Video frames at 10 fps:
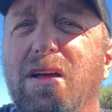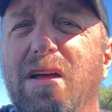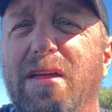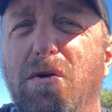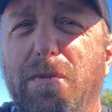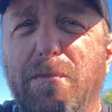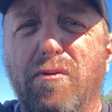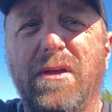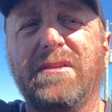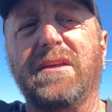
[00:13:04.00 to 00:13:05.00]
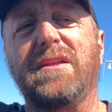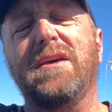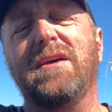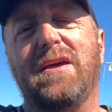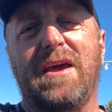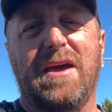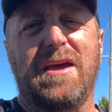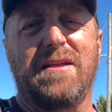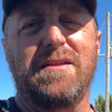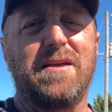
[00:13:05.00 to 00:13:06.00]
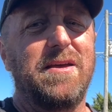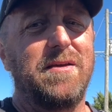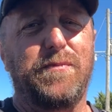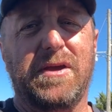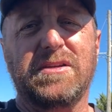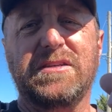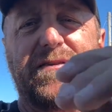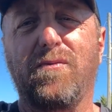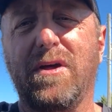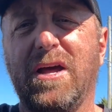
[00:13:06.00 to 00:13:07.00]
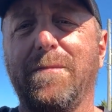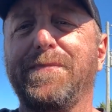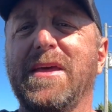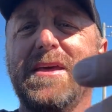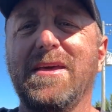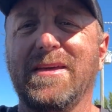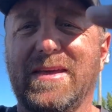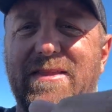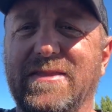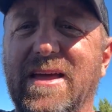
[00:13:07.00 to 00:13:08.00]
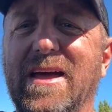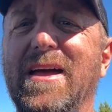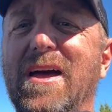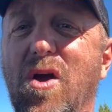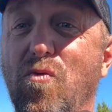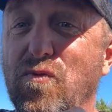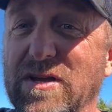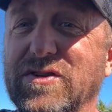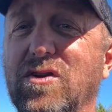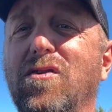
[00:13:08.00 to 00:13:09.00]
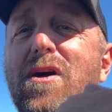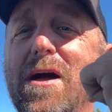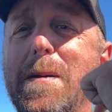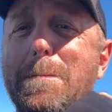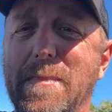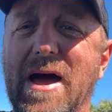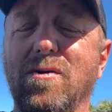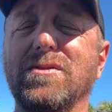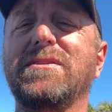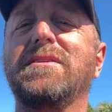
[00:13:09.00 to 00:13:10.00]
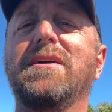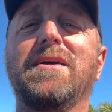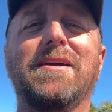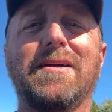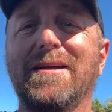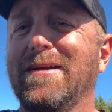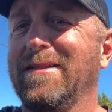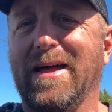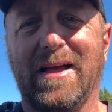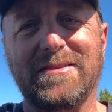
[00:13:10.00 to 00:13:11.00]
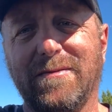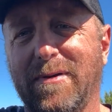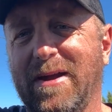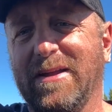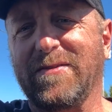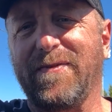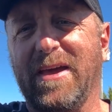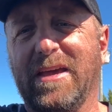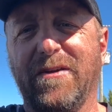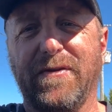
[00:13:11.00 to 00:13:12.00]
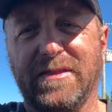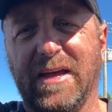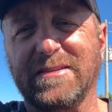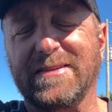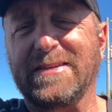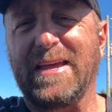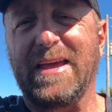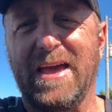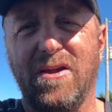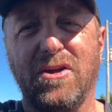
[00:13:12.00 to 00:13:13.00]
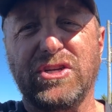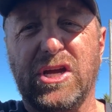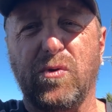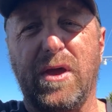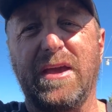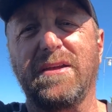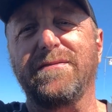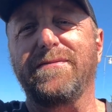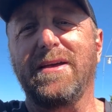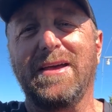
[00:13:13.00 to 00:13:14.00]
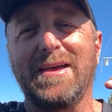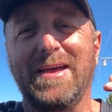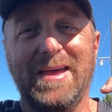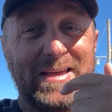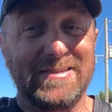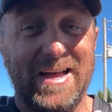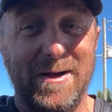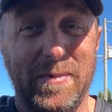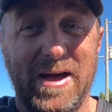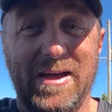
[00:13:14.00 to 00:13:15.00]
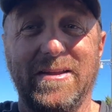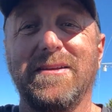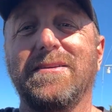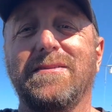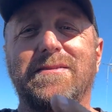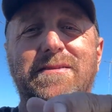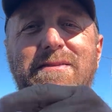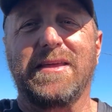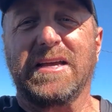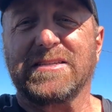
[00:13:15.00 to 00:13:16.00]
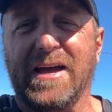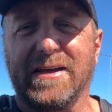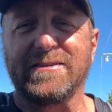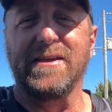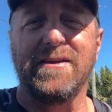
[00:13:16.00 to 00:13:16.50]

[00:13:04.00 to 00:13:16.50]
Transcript: They will be printed, and pick yourself one up. Get the original mounts, not somebody that's faking. If it doesn't say NRG Creative, it's not mine. Thanks, guys.